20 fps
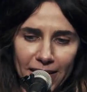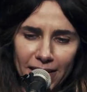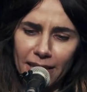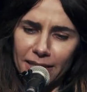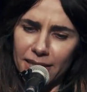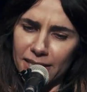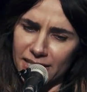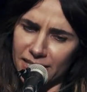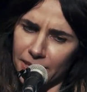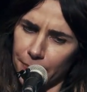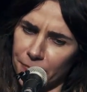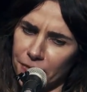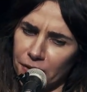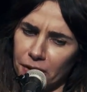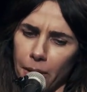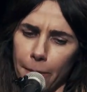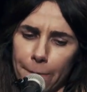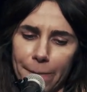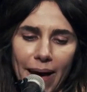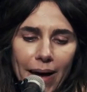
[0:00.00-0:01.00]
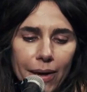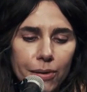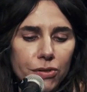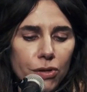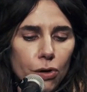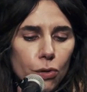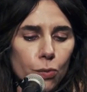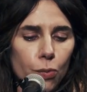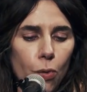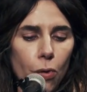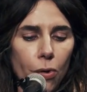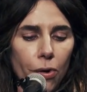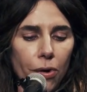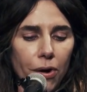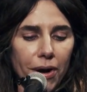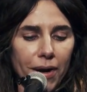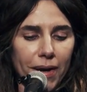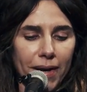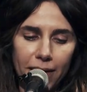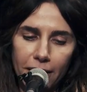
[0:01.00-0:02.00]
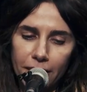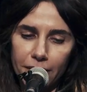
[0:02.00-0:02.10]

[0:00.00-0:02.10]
yet there's something about a war.